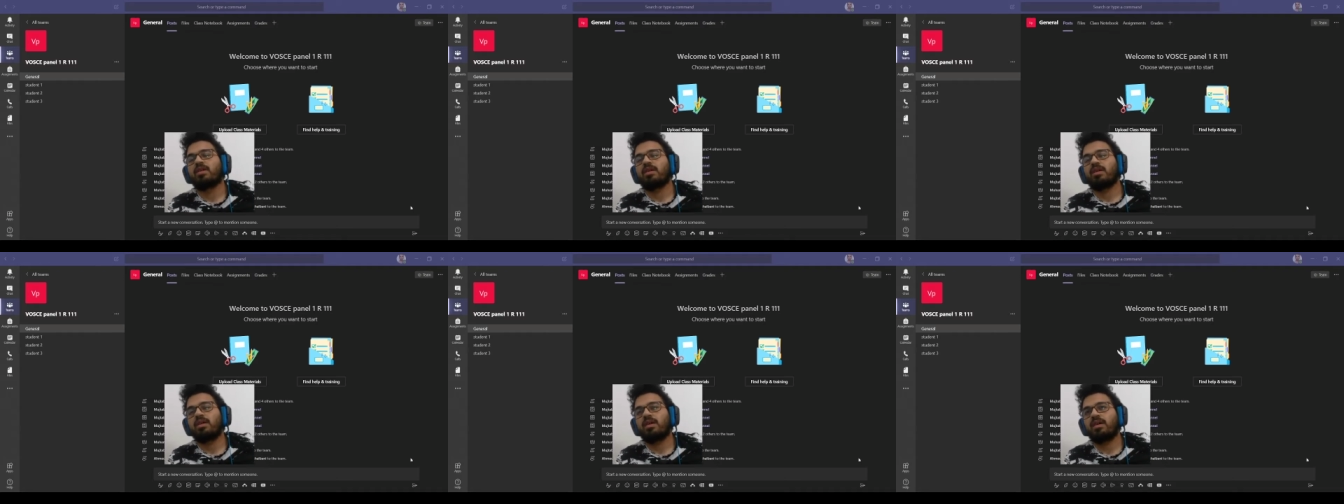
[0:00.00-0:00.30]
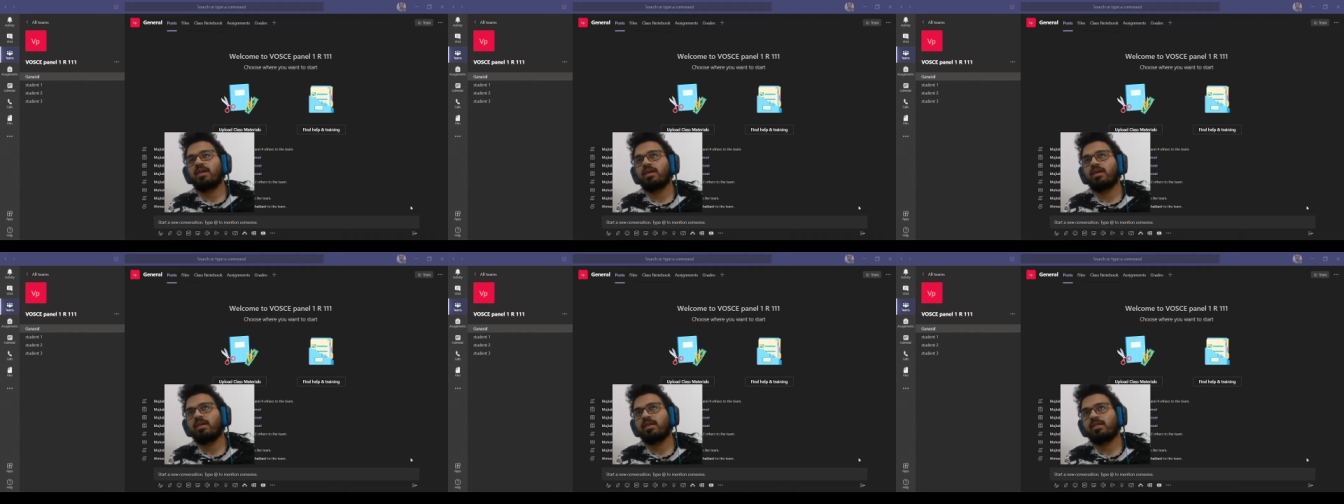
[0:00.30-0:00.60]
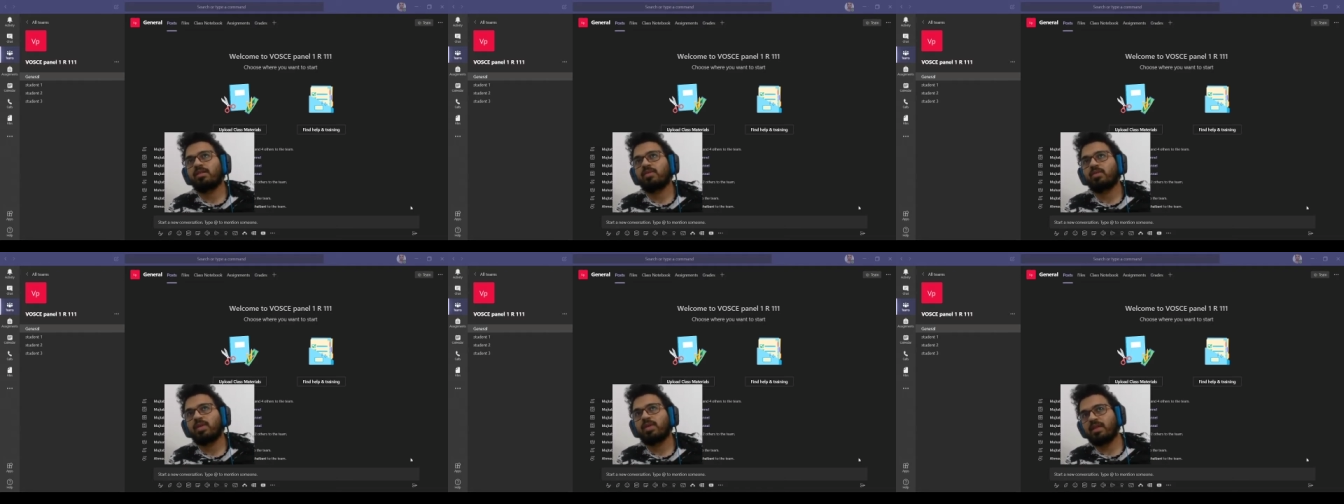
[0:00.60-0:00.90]

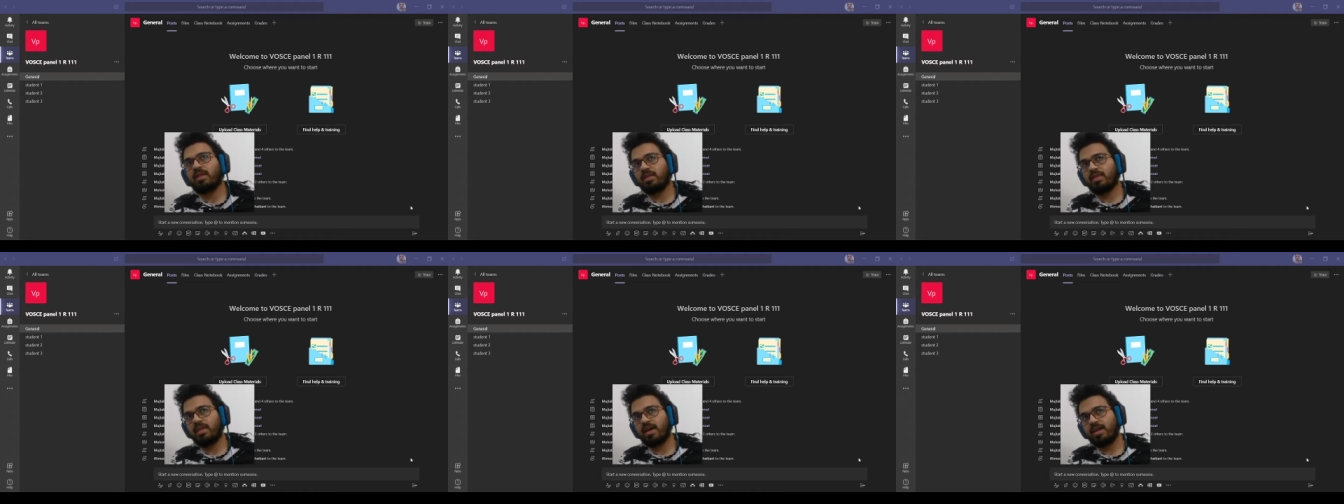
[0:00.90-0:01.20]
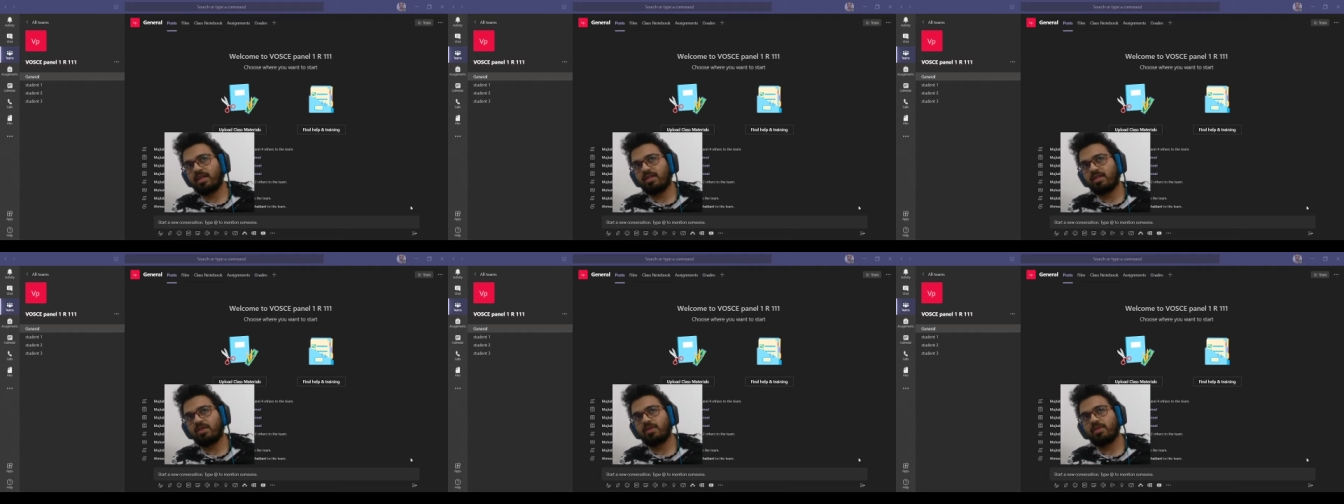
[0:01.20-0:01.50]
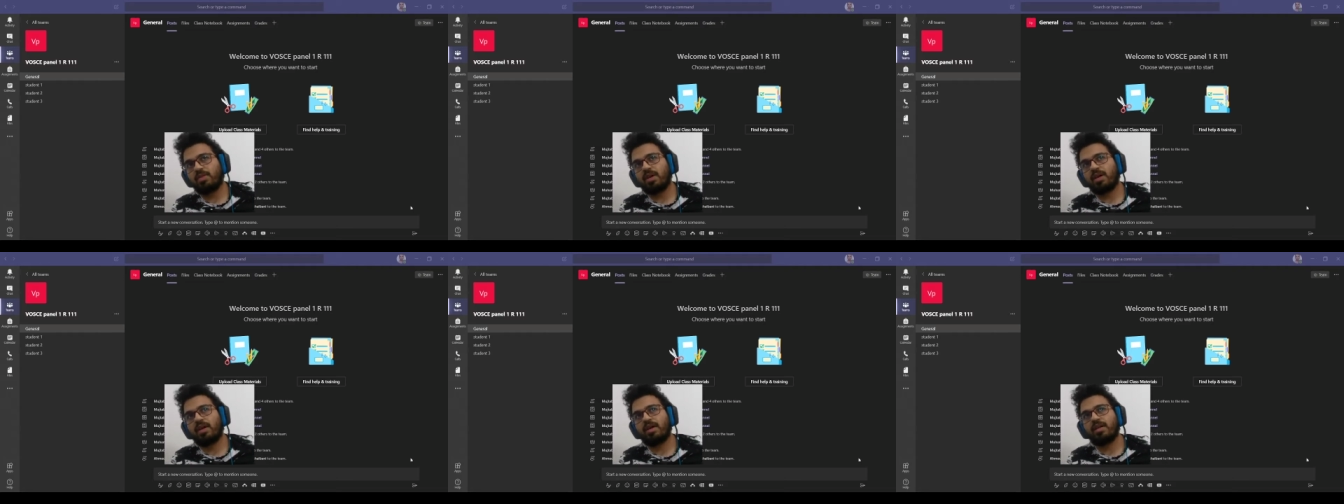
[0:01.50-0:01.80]
And we did that so
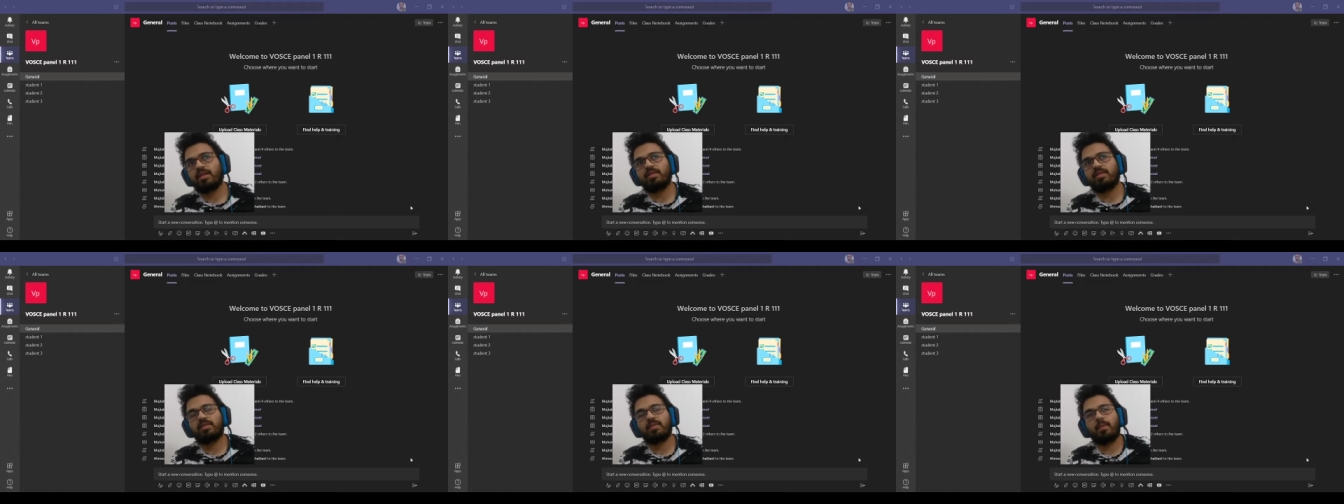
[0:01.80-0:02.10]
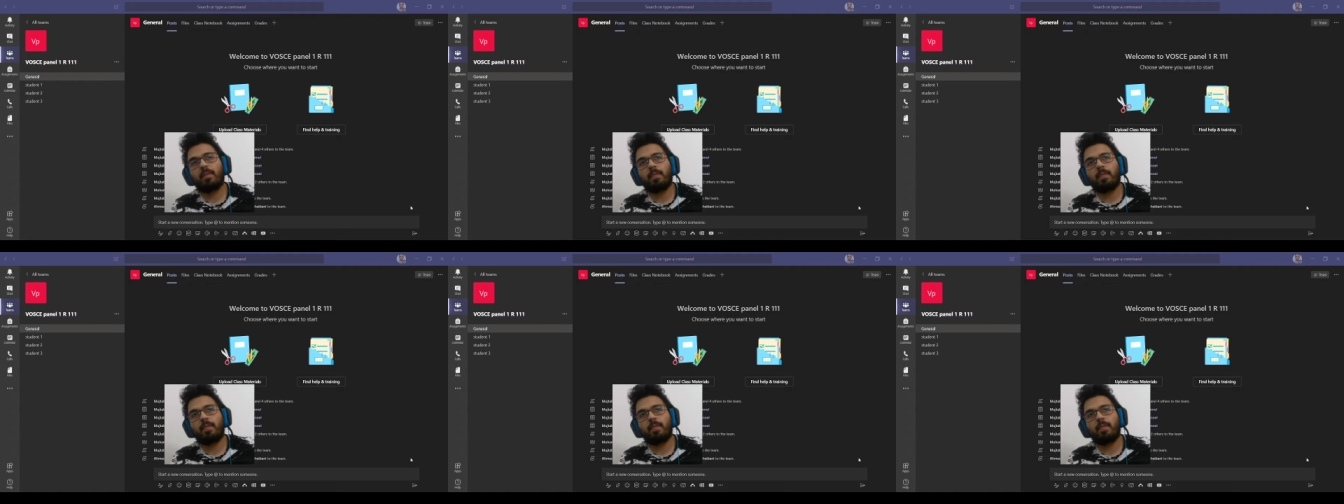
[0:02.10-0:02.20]
that